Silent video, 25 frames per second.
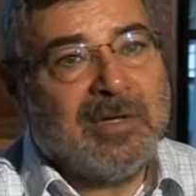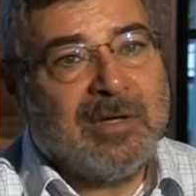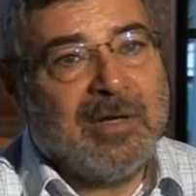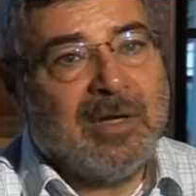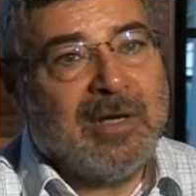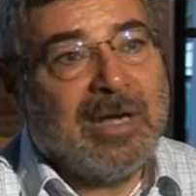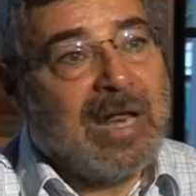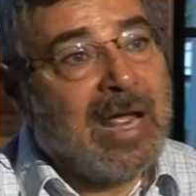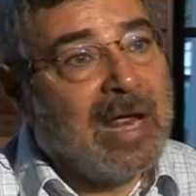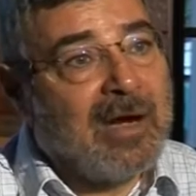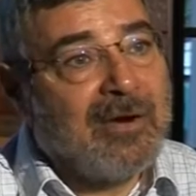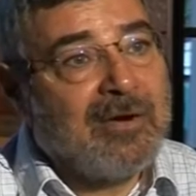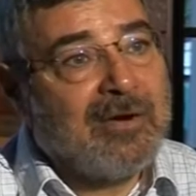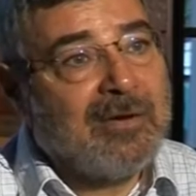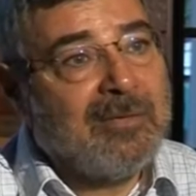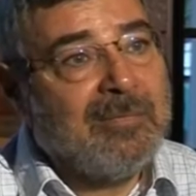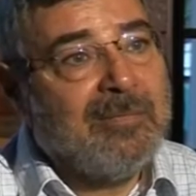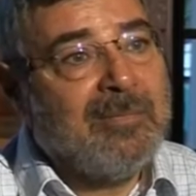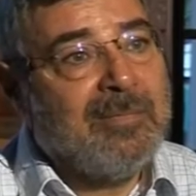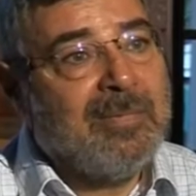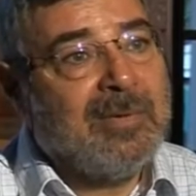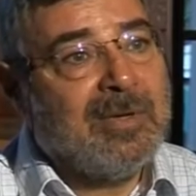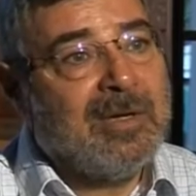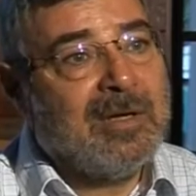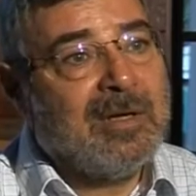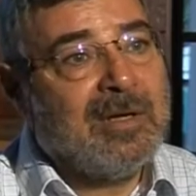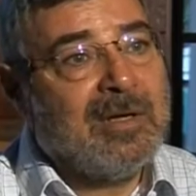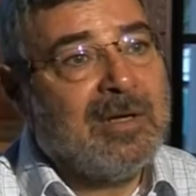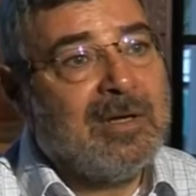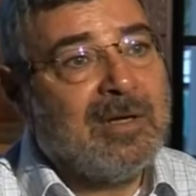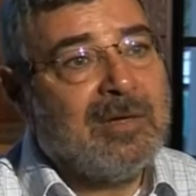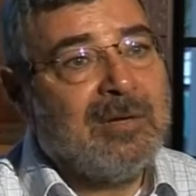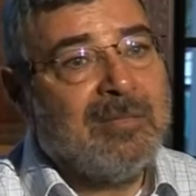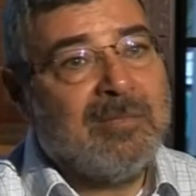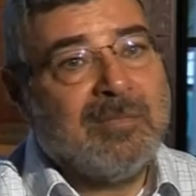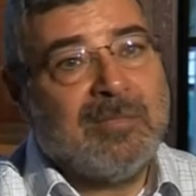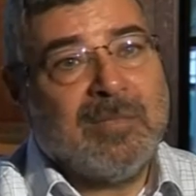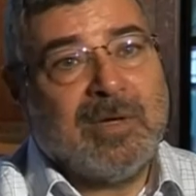an Arab,
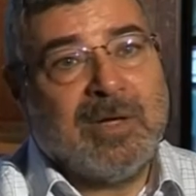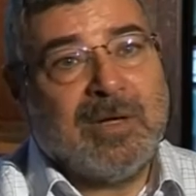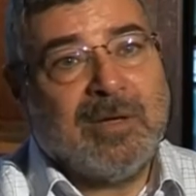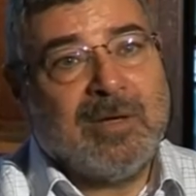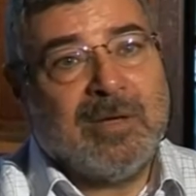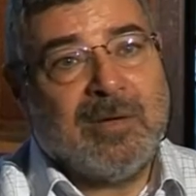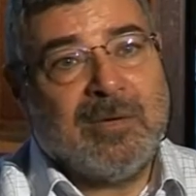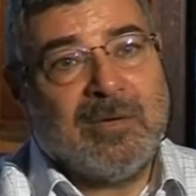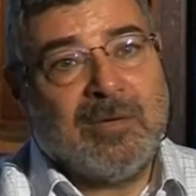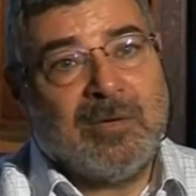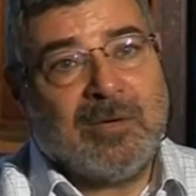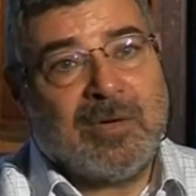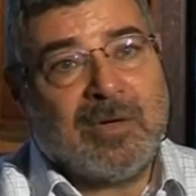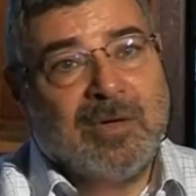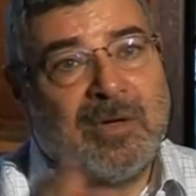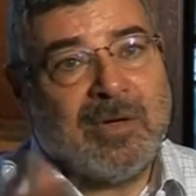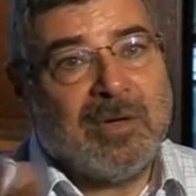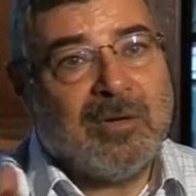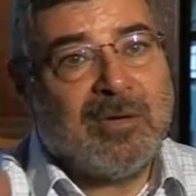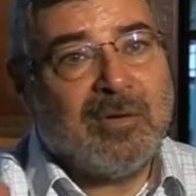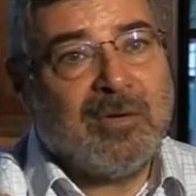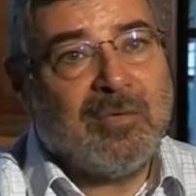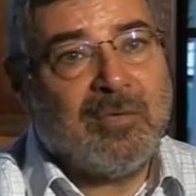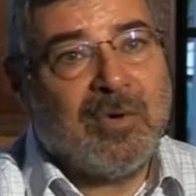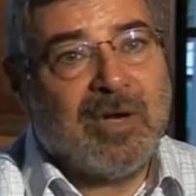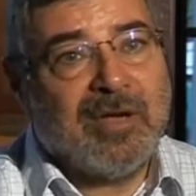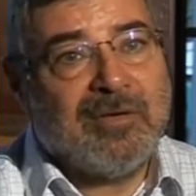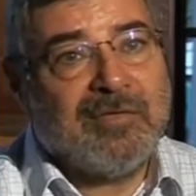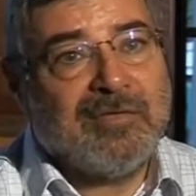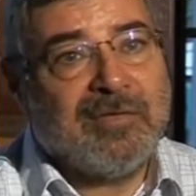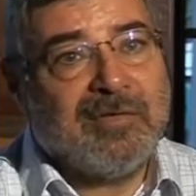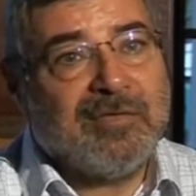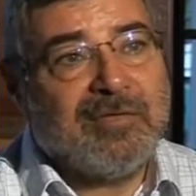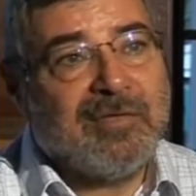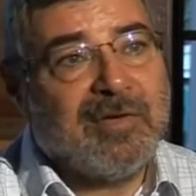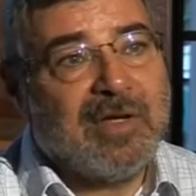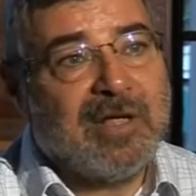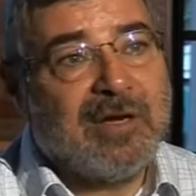a wife
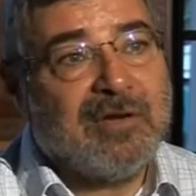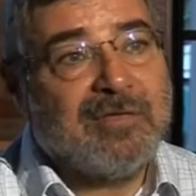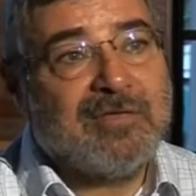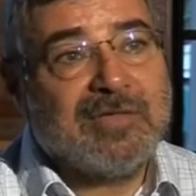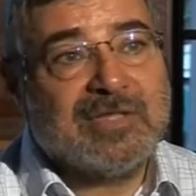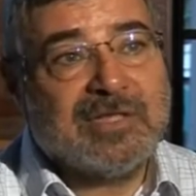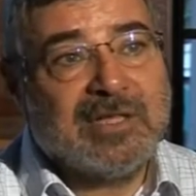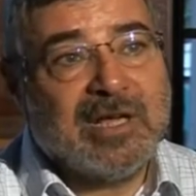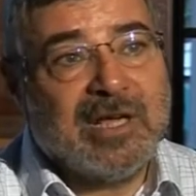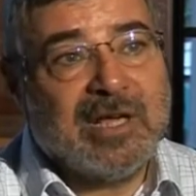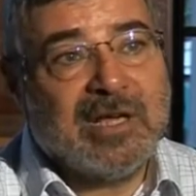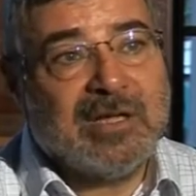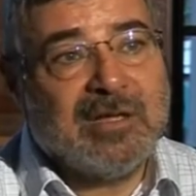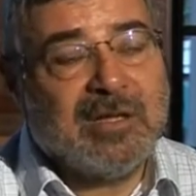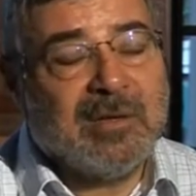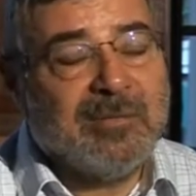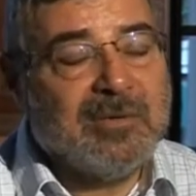of head of state.